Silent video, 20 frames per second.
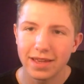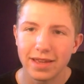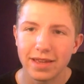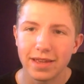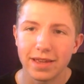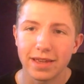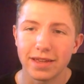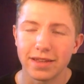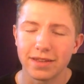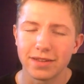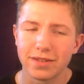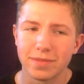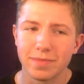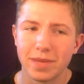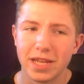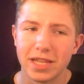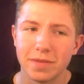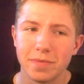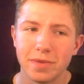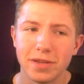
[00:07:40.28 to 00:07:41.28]
it's
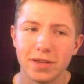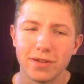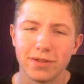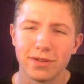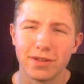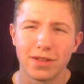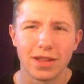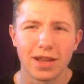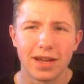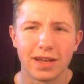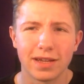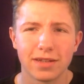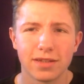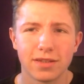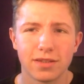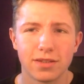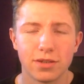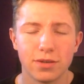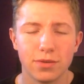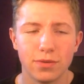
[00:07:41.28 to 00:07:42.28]
meant to be used on like
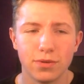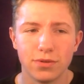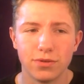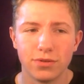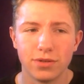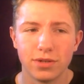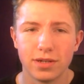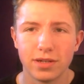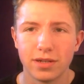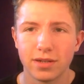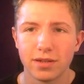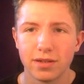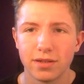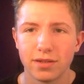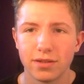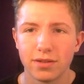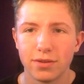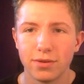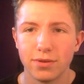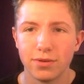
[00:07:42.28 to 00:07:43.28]
200,
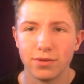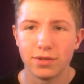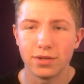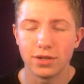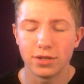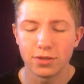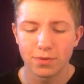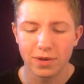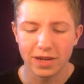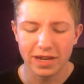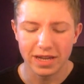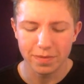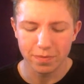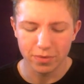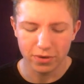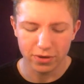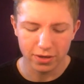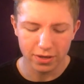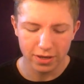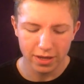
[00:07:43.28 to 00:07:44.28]
220,
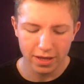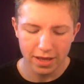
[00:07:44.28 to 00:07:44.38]
but